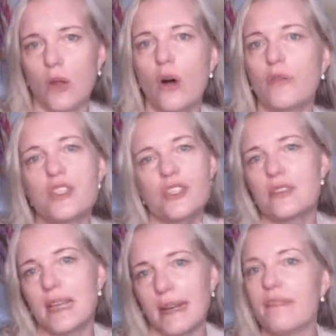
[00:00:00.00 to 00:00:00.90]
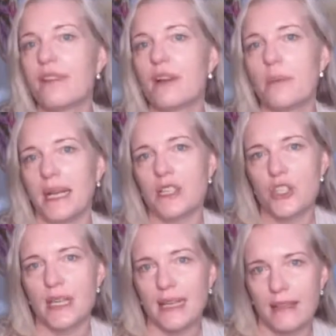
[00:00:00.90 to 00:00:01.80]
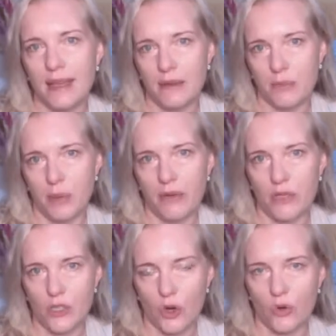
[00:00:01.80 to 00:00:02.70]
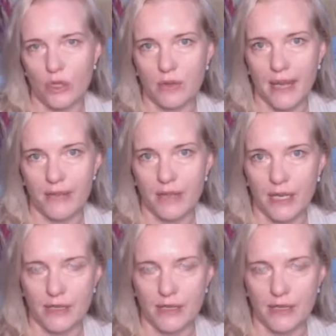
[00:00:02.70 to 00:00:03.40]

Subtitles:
of just inflammation in that peritoneal cavity.